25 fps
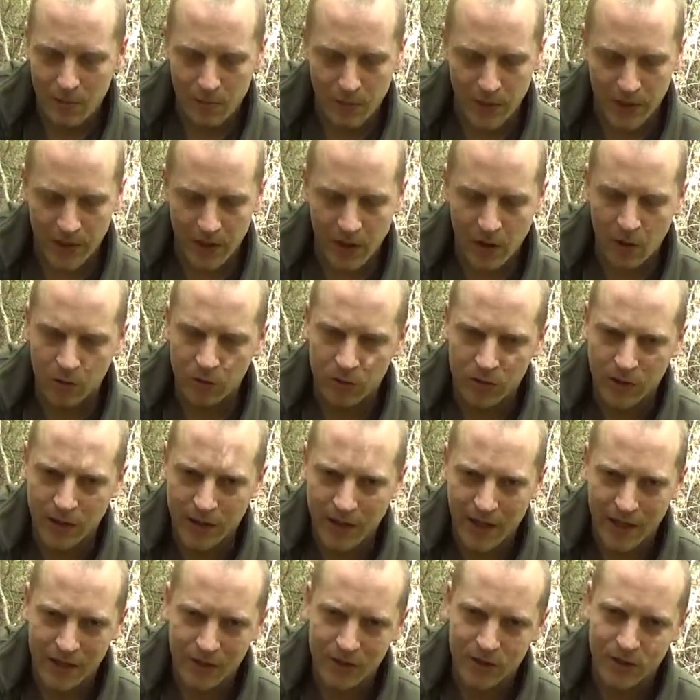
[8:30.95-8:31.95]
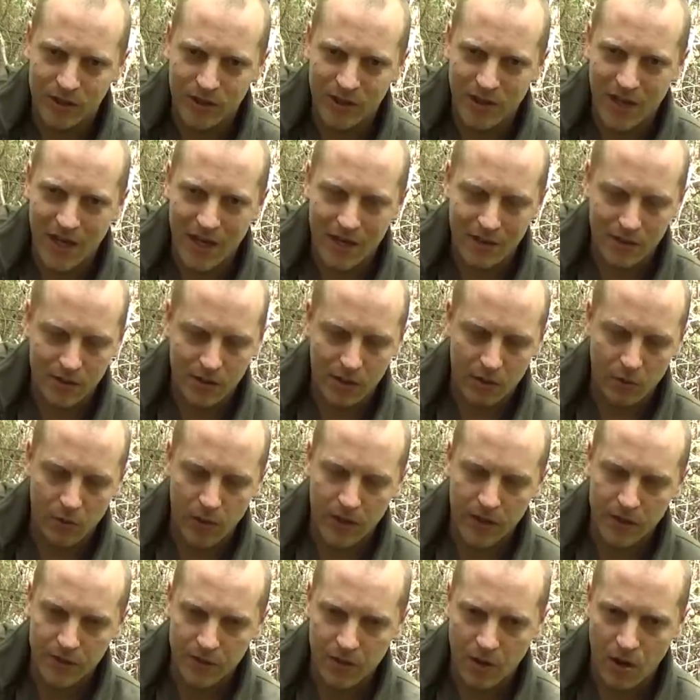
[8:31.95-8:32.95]
but it holds it against your skin. So
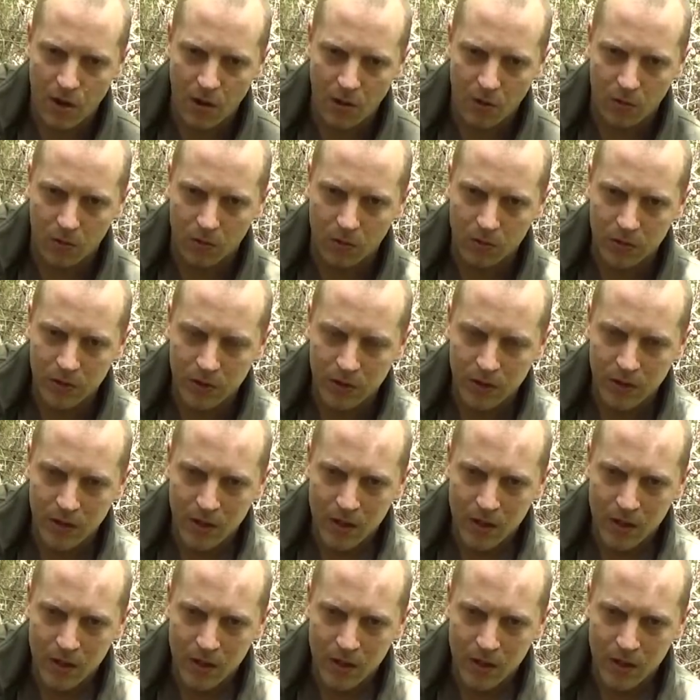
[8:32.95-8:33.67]
when it's cold,